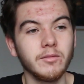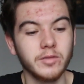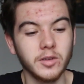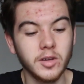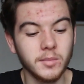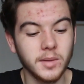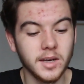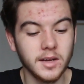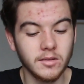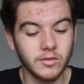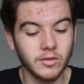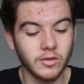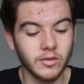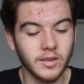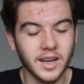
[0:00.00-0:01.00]
Vermin is
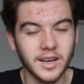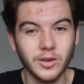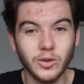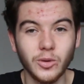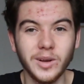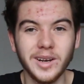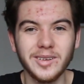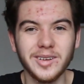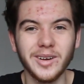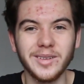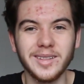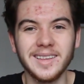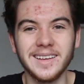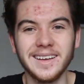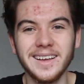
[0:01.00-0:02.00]
just kind of doing his
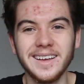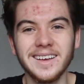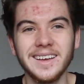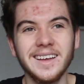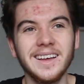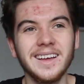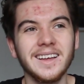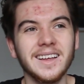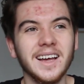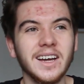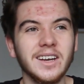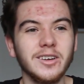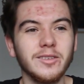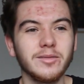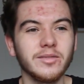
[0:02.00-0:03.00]
own thing,
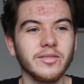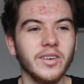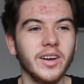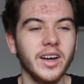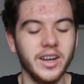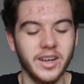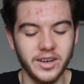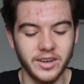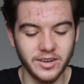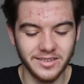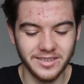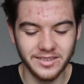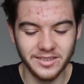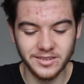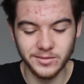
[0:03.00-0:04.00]
kind of
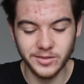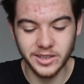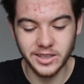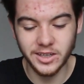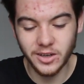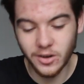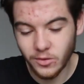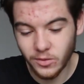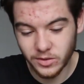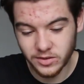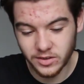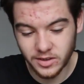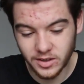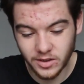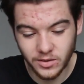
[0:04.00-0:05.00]
doesn't really know what
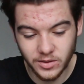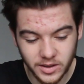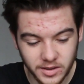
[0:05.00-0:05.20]
to do.